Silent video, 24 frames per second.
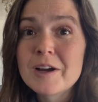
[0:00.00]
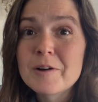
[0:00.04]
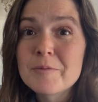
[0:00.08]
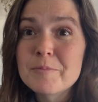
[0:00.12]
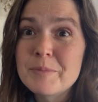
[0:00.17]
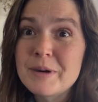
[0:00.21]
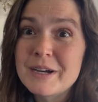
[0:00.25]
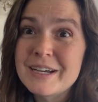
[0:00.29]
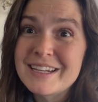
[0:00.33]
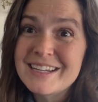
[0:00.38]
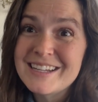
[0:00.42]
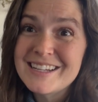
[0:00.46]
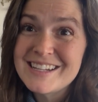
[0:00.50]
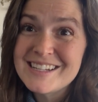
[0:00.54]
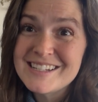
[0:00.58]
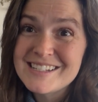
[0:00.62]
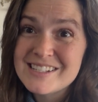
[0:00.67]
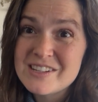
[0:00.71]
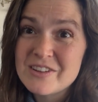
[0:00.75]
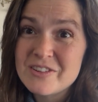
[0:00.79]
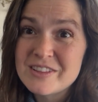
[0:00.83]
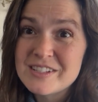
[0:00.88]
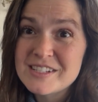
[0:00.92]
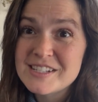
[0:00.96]
but it
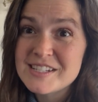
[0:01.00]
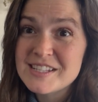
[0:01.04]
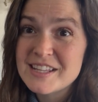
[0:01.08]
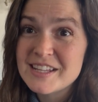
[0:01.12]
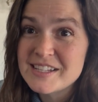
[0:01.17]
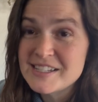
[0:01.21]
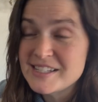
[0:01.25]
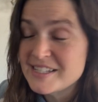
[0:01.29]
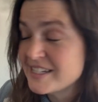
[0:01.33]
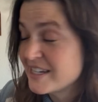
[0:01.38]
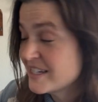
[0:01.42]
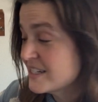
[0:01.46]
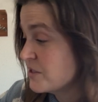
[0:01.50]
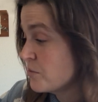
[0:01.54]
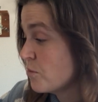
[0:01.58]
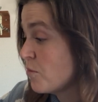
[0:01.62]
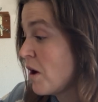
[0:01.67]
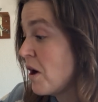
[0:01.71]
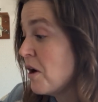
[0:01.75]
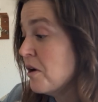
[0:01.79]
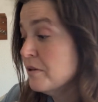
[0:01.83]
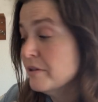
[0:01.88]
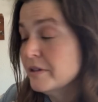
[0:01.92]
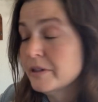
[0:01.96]
is on this list as
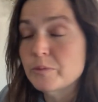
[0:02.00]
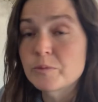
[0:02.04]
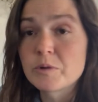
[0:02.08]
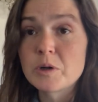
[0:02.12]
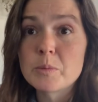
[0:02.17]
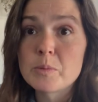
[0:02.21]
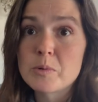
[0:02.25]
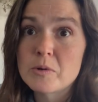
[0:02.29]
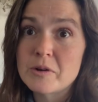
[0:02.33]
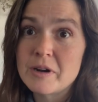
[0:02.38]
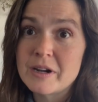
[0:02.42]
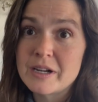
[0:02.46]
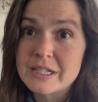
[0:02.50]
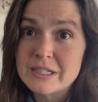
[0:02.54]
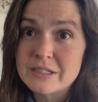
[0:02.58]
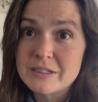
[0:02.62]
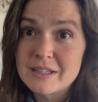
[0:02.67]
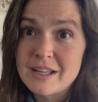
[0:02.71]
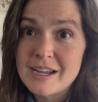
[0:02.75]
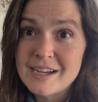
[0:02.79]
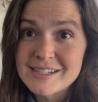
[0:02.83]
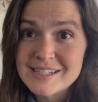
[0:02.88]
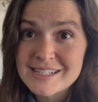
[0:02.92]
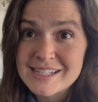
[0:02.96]
well and will
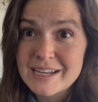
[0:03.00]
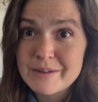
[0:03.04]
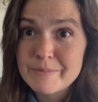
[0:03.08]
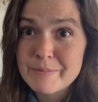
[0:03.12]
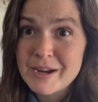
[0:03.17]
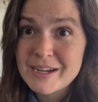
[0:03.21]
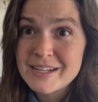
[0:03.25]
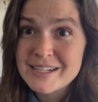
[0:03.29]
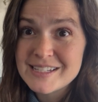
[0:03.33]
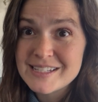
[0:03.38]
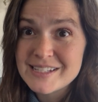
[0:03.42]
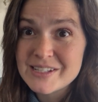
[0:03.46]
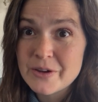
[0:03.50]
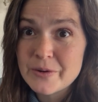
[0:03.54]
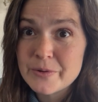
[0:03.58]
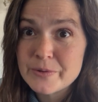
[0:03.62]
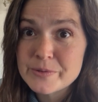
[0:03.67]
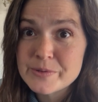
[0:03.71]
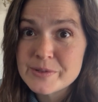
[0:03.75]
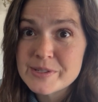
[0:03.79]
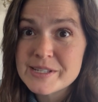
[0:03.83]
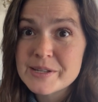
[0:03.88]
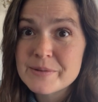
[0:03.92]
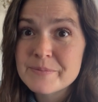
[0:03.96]
perennialize in many
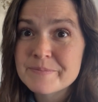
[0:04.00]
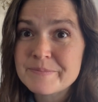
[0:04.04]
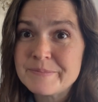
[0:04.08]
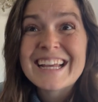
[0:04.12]
zones.